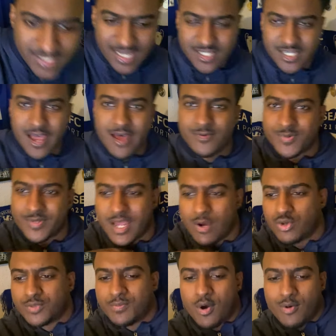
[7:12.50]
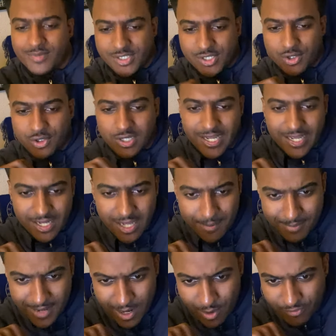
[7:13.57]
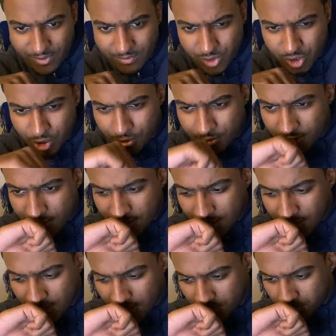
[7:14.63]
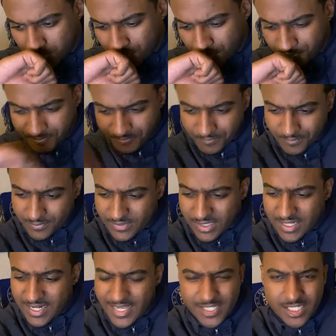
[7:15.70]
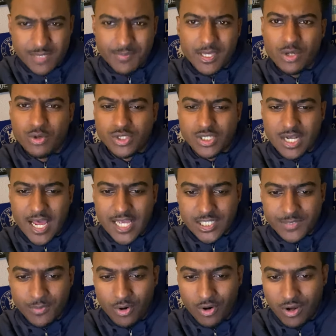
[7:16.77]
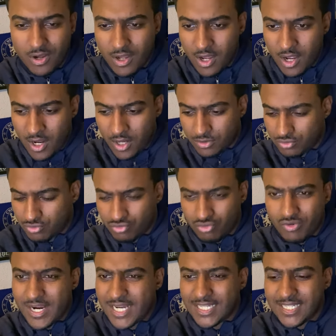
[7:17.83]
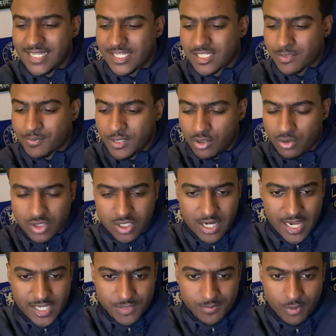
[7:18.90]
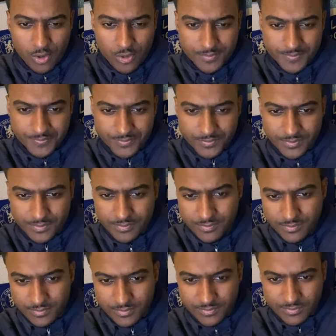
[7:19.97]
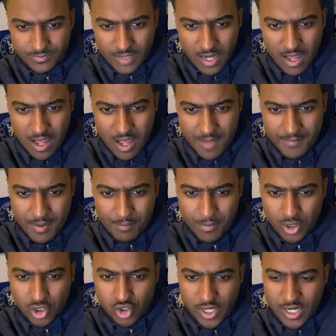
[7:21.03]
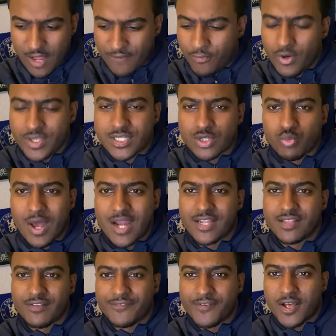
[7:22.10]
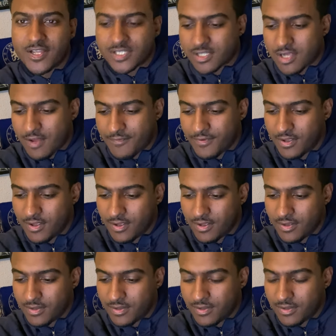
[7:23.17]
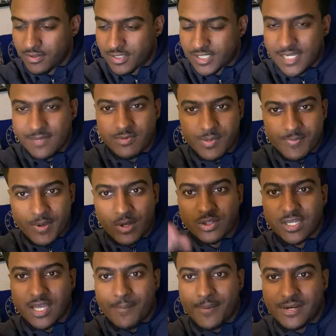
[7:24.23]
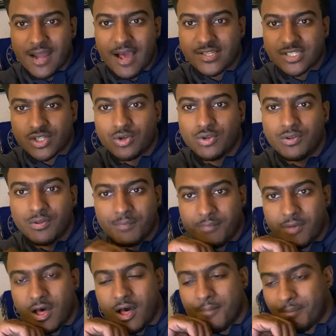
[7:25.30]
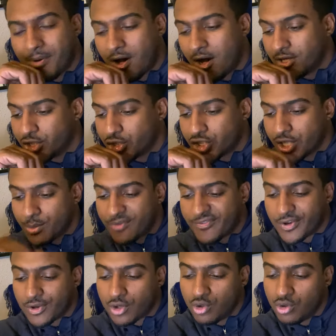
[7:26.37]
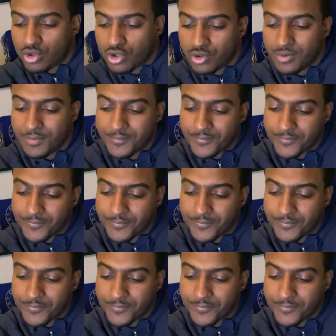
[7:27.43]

at times, but there was moments of good link-up play with him too. Needs to be utilised more. Really needs to be utilised more. Um, Mudryk, I thought he did well in the first half. Seems to be building up a nice little um, partnership with Nkunku.